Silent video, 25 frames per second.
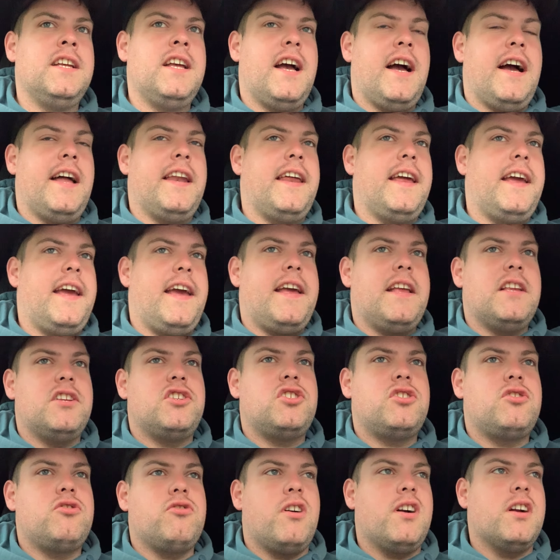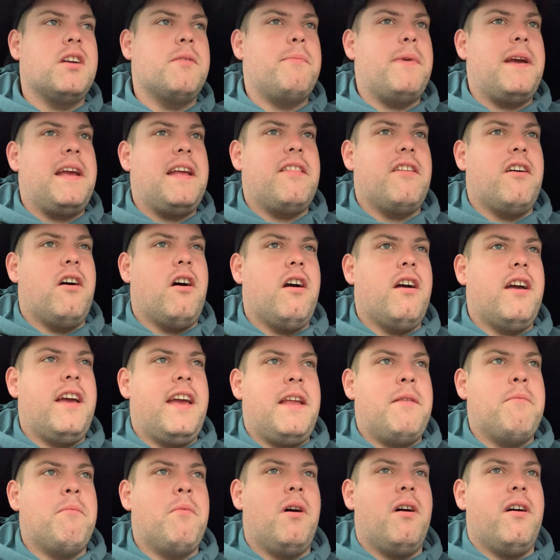And it, it struck me that
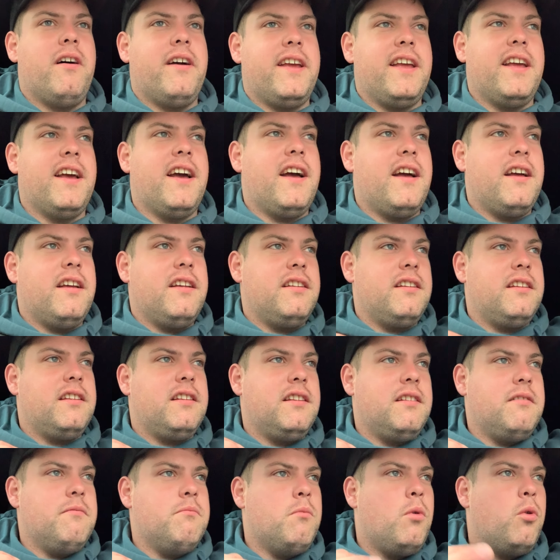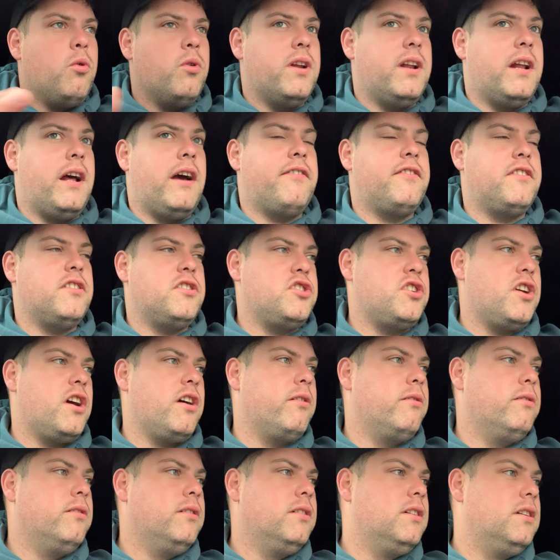in my uh, morning after
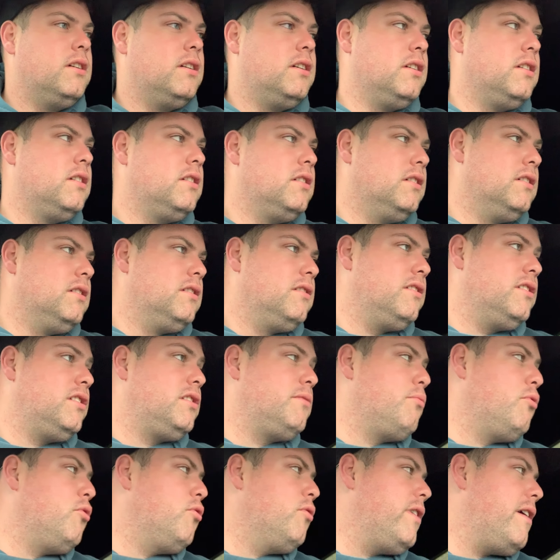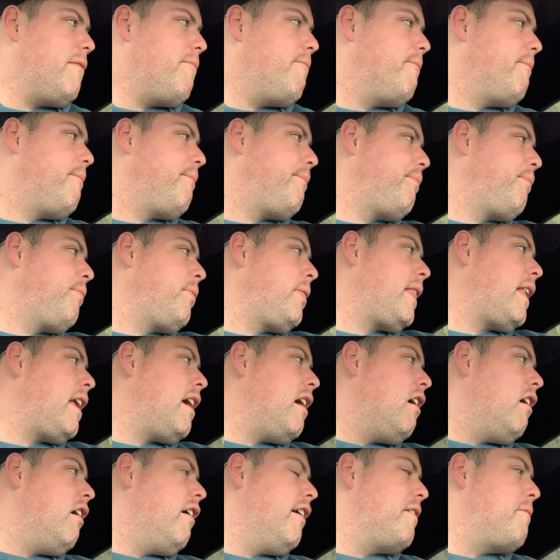show this morning,
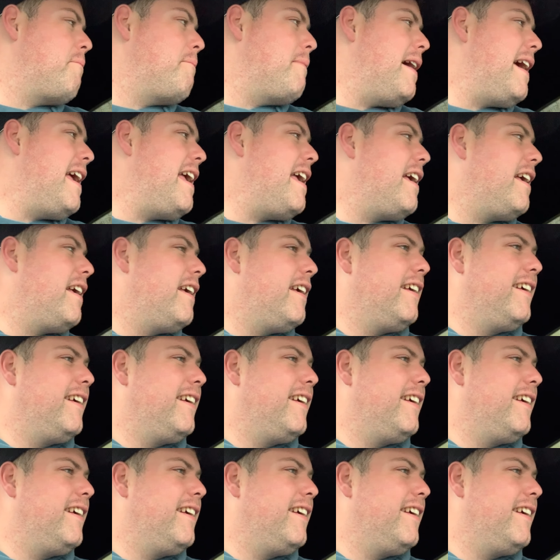I made.